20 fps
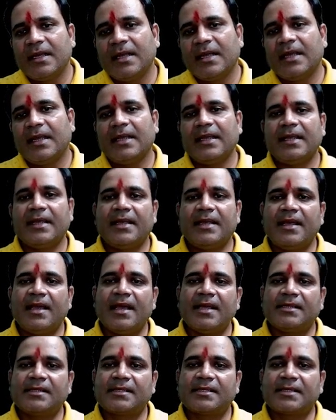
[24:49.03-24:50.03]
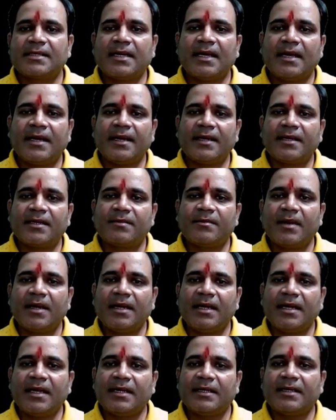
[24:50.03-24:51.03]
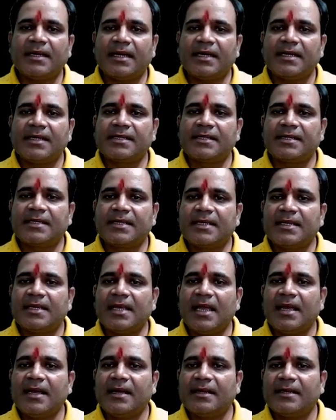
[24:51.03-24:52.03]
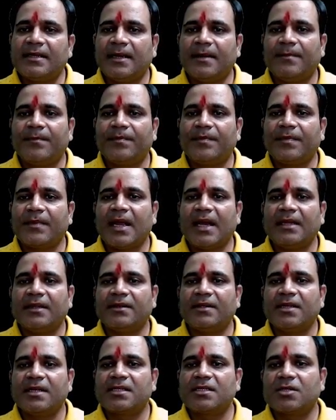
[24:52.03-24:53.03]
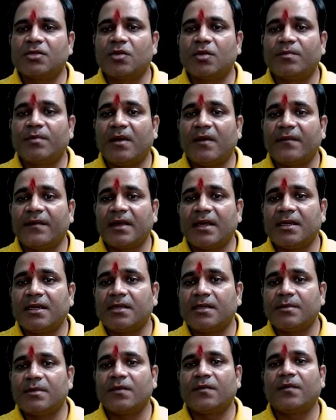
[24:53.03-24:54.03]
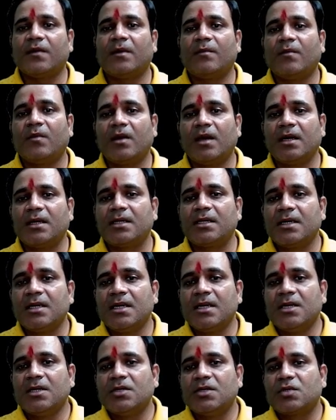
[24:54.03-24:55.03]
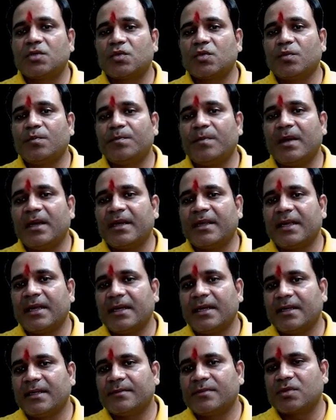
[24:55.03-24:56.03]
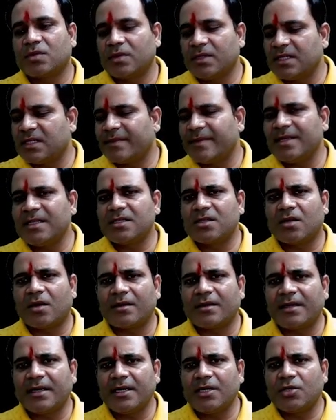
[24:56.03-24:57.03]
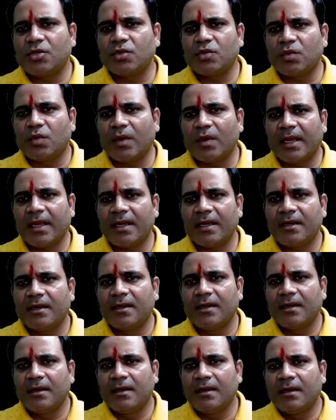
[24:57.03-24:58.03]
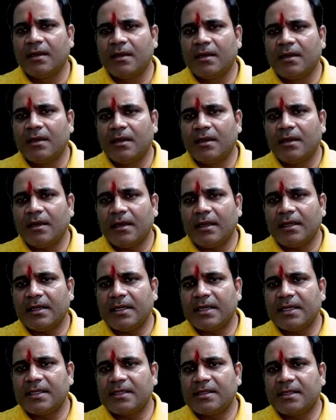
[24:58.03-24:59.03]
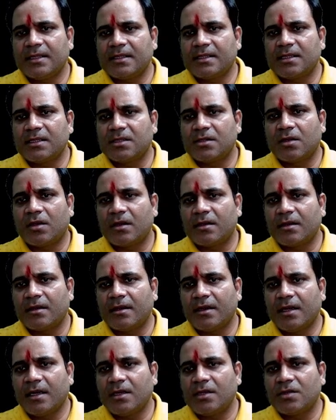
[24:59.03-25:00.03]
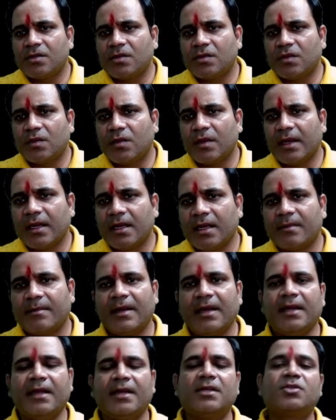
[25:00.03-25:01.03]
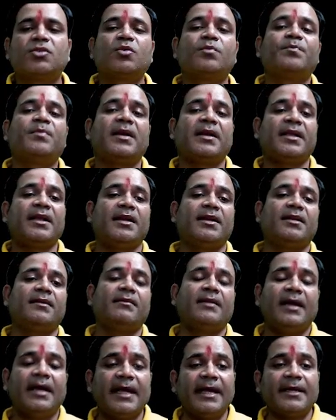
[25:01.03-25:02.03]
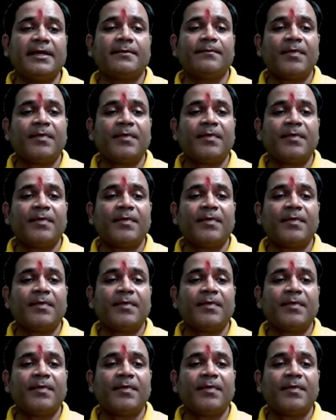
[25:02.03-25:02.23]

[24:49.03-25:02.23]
Yes, correct, my dear. That is kingdom. And this group of kingdom to form what? Super kingdom. So this one is not need to know here. This is not need to know here, my dear. Super kingdom, correct?